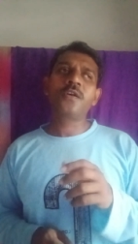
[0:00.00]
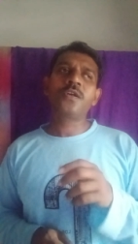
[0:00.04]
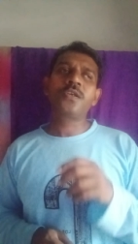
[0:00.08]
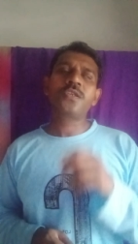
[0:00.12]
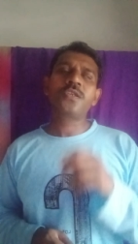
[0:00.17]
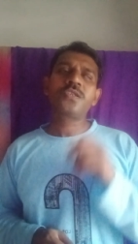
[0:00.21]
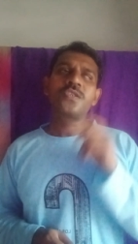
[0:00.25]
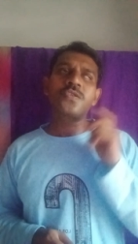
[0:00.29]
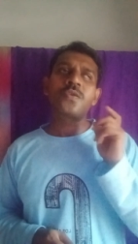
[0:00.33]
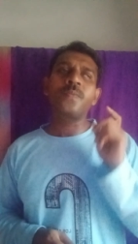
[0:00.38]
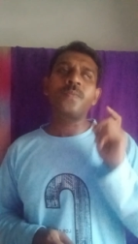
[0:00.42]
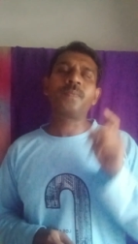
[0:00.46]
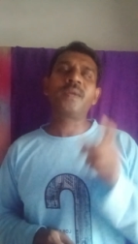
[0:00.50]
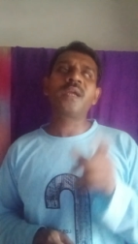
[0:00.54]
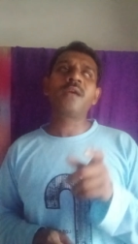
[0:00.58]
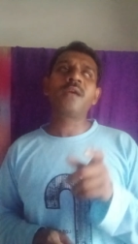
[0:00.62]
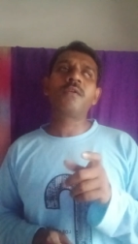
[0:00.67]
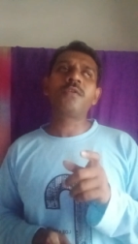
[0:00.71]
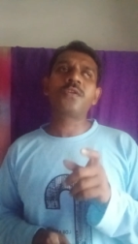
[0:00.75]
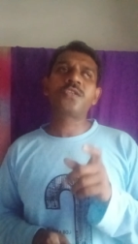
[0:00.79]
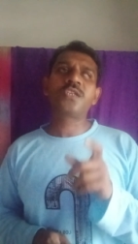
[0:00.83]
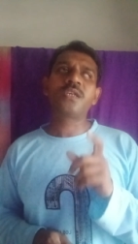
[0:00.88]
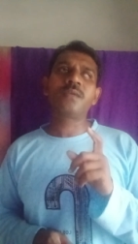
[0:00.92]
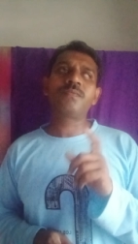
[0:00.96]
supreme
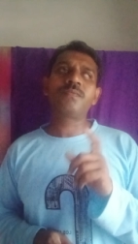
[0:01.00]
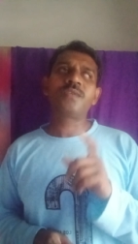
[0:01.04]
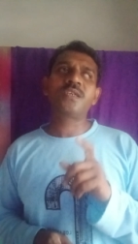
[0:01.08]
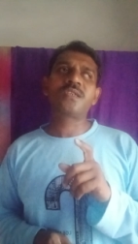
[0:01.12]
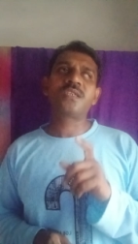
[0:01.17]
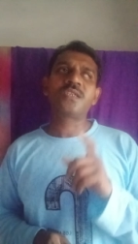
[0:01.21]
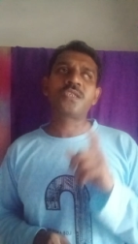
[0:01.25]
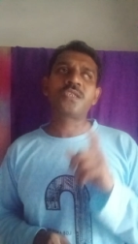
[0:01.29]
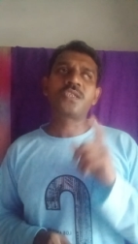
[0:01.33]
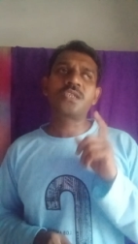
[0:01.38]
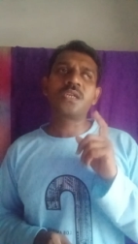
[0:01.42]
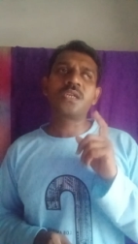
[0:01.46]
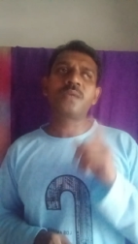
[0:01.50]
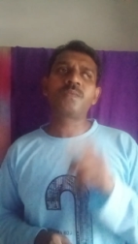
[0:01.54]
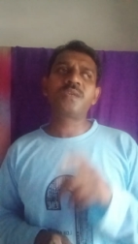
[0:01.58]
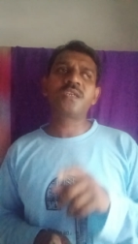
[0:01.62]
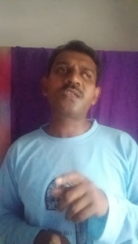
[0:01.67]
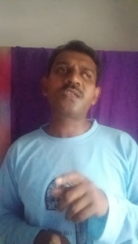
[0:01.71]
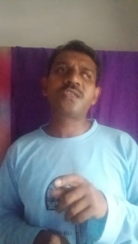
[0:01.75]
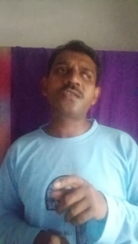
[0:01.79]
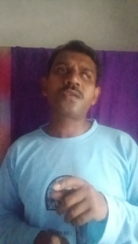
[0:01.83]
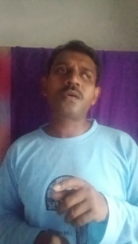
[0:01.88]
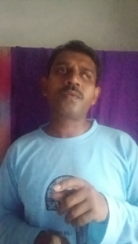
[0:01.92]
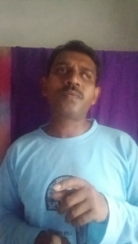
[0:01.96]
court chief
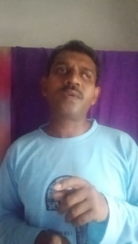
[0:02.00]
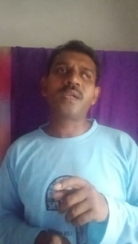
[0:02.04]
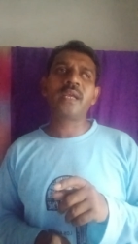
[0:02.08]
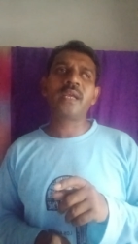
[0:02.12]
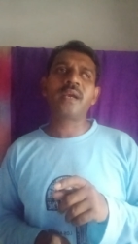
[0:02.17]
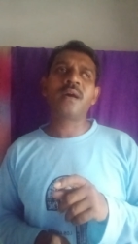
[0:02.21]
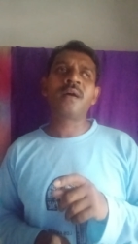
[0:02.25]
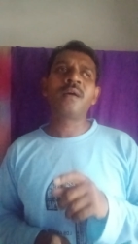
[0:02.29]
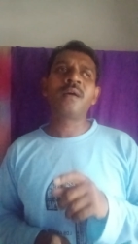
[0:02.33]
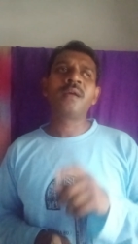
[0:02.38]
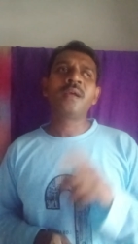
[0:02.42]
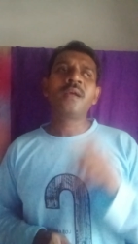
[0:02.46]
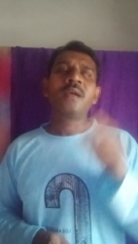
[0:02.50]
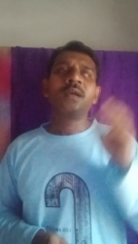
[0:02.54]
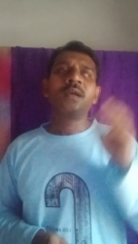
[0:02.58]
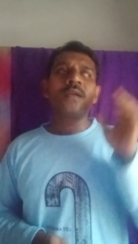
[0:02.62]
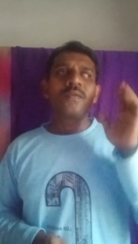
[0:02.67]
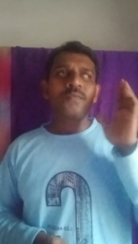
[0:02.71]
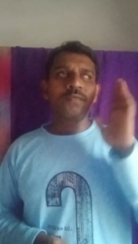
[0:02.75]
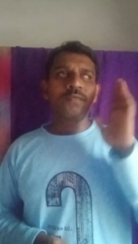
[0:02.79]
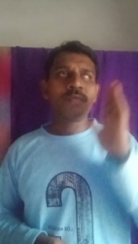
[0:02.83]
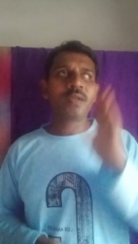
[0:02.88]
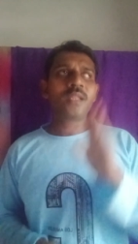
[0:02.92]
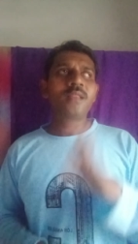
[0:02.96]
justice of india,
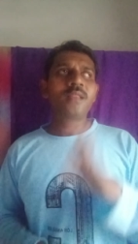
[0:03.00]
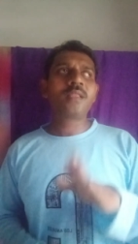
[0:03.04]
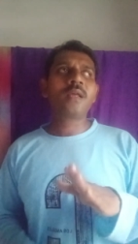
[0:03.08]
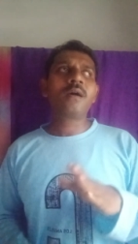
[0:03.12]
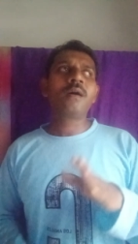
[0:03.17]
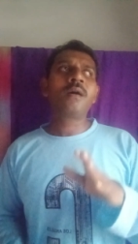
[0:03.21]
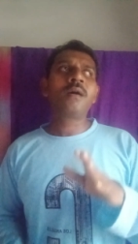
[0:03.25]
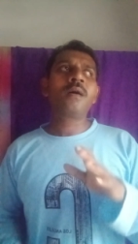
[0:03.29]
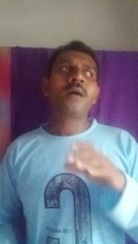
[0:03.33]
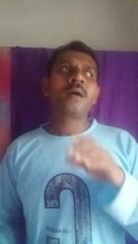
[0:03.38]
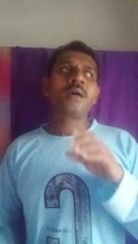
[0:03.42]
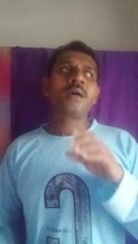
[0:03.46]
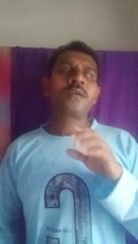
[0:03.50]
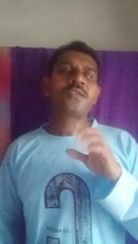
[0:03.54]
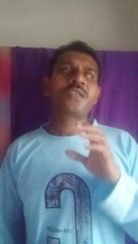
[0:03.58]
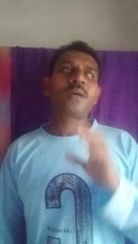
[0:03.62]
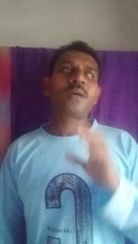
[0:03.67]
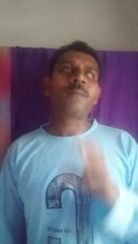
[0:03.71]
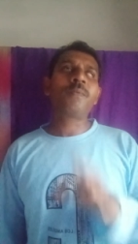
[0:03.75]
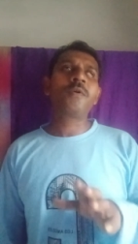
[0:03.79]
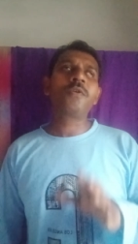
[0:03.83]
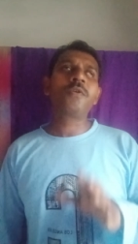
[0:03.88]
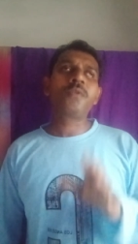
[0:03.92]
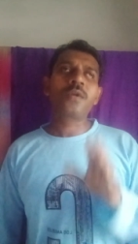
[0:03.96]
with the
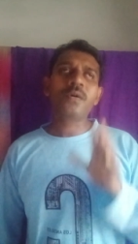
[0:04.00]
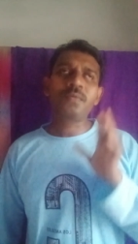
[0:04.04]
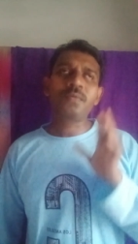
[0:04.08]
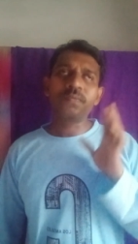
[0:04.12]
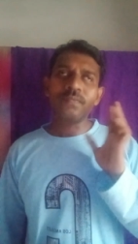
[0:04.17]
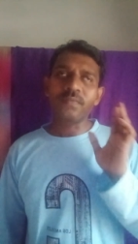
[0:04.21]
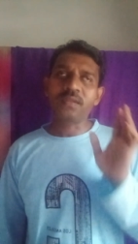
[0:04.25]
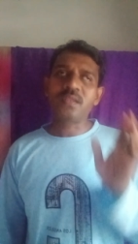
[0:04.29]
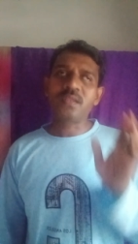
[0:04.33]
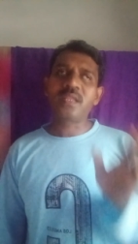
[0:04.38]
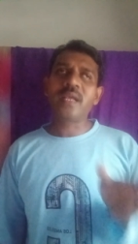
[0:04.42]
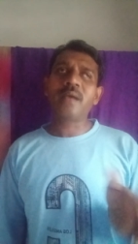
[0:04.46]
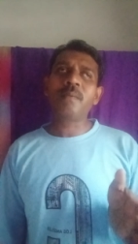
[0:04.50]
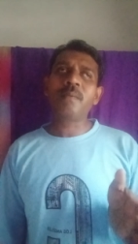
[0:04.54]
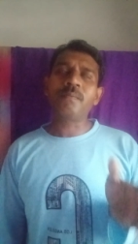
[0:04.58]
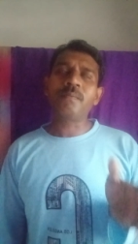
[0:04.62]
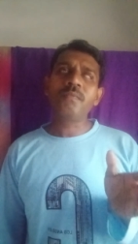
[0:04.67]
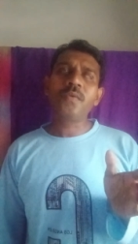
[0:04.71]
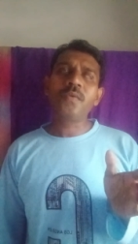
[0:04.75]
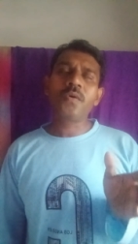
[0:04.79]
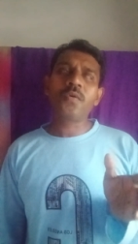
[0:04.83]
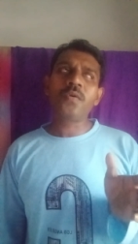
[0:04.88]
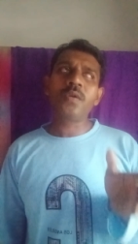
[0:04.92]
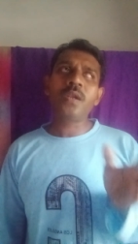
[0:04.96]
support of them
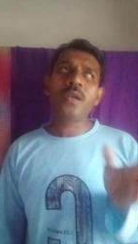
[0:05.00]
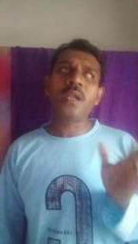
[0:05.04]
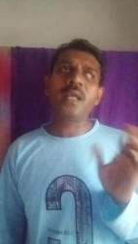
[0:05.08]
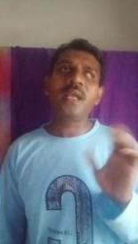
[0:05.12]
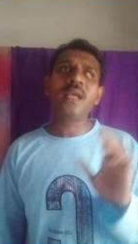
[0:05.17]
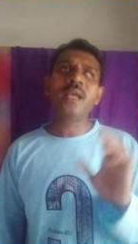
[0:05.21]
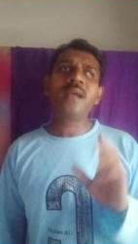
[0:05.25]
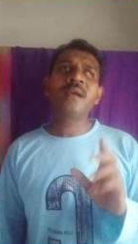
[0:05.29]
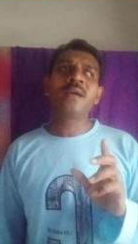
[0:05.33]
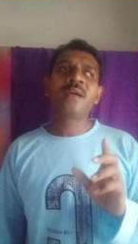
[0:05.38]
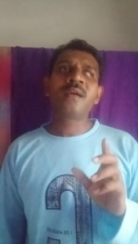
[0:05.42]
only,